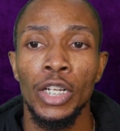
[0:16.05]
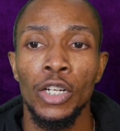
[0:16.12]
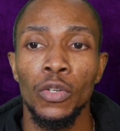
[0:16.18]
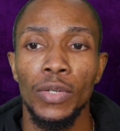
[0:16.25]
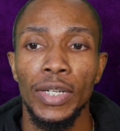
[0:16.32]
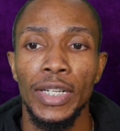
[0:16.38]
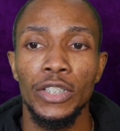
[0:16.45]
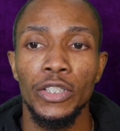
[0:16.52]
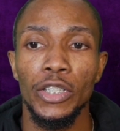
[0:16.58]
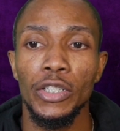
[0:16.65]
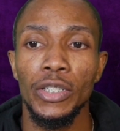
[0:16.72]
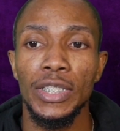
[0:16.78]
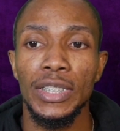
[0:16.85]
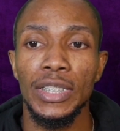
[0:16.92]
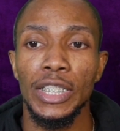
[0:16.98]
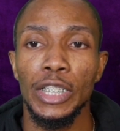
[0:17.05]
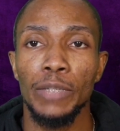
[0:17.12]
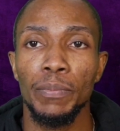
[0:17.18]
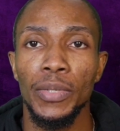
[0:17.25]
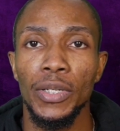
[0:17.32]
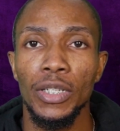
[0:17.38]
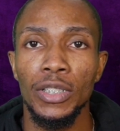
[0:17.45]
Right, so you're going to select the
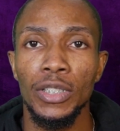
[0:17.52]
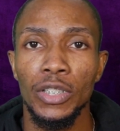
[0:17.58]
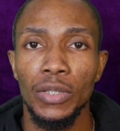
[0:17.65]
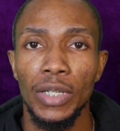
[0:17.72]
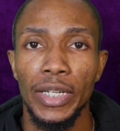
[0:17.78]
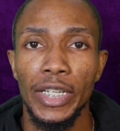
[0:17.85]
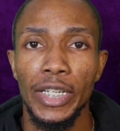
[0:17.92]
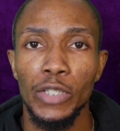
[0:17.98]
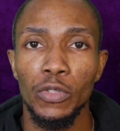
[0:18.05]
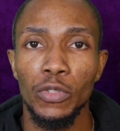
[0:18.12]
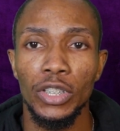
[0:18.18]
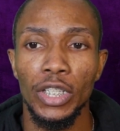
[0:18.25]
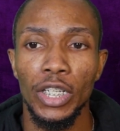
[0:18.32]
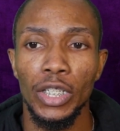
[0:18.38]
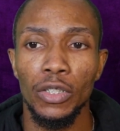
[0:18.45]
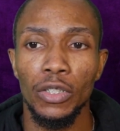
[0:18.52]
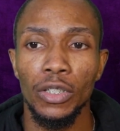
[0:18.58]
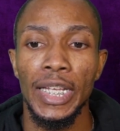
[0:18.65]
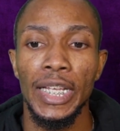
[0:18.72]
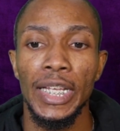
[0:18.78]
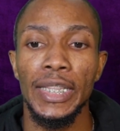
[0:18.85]
plus to add a new shortcut.